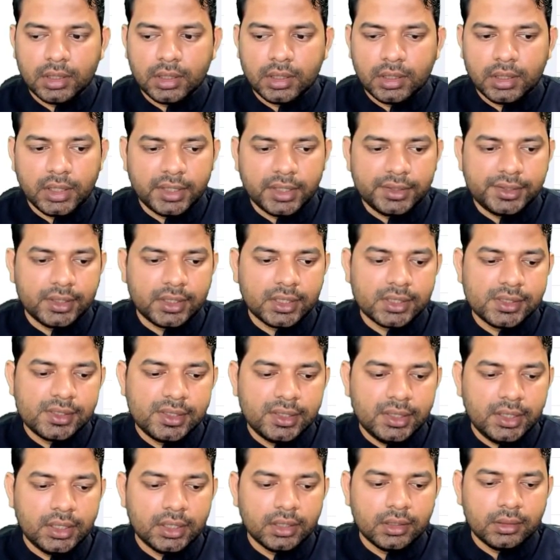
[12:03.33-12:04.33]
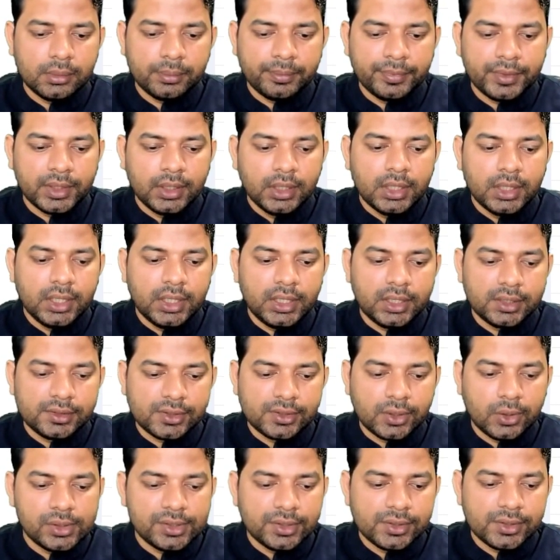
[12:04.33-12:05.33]
As you can see here, it has
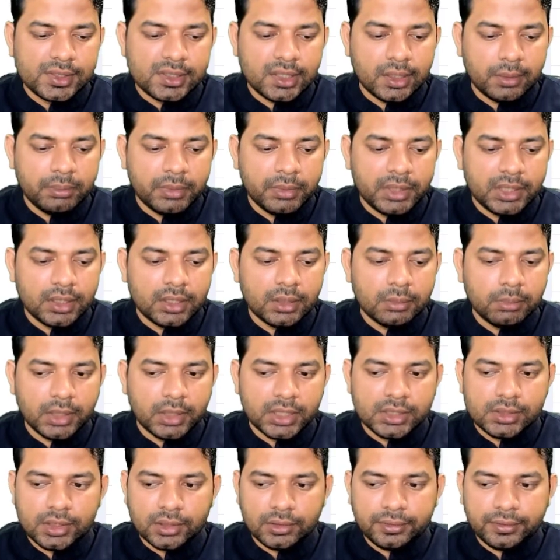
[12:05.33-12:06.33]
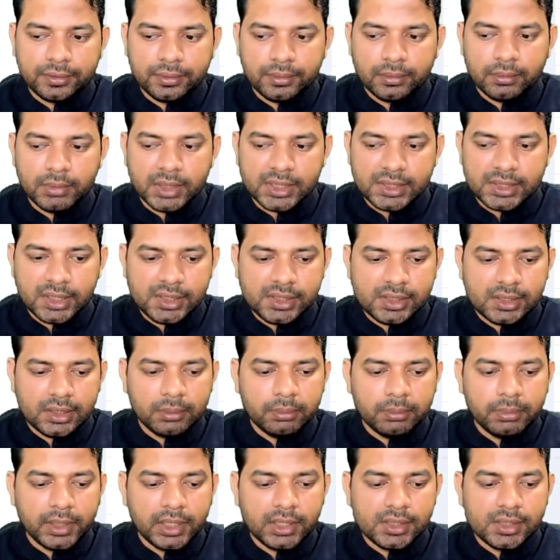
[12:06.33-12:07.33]
also submitted a bunch of message
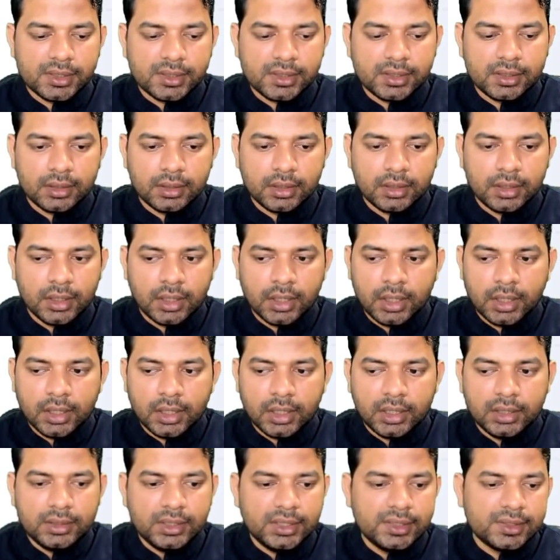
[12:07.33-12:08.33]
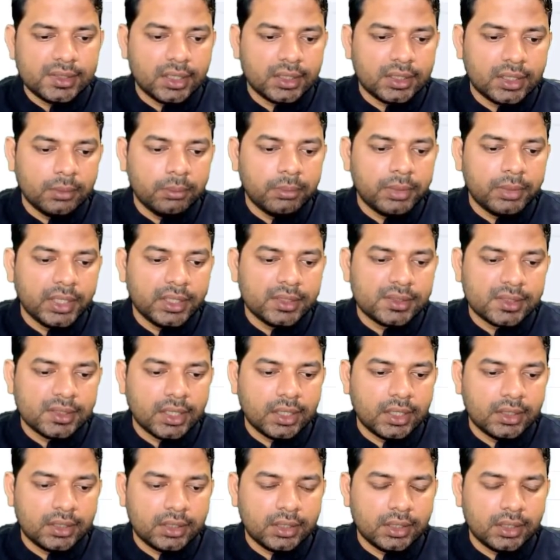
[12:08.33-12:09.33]
templates. These are templates
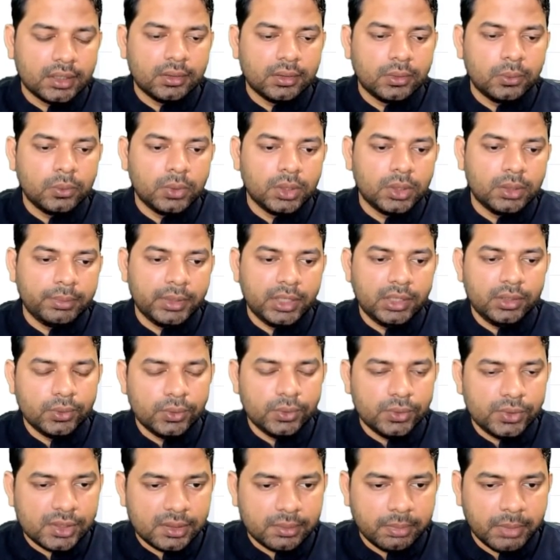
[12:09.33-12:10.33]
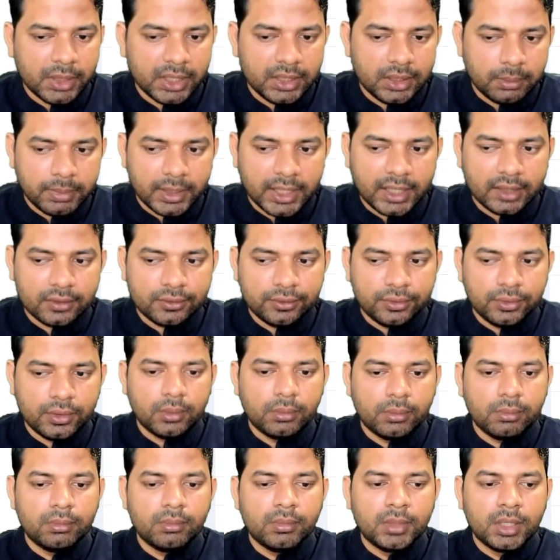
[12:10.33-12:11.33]
that will be used by the
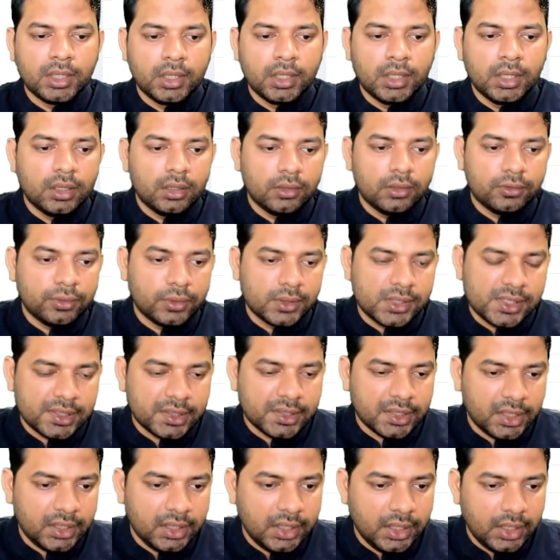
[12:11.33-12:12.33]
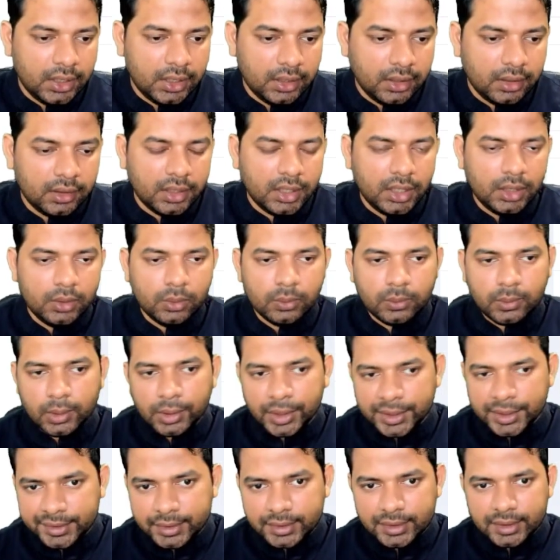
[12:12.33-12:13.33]
platform for sending
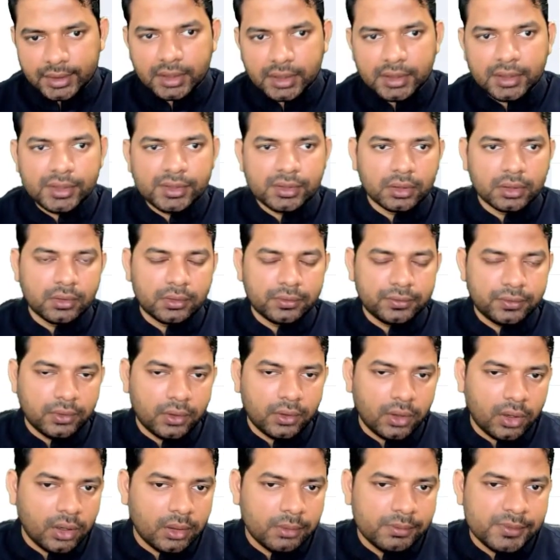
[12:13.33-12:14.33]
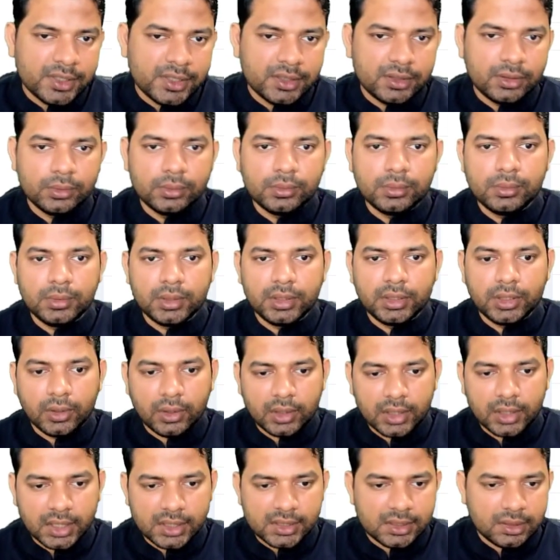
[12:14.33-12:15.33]
invoices or forms to your
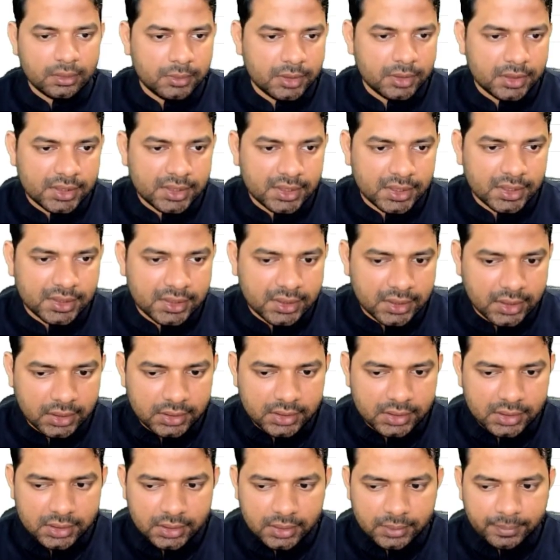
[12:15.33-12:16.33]
customers as such.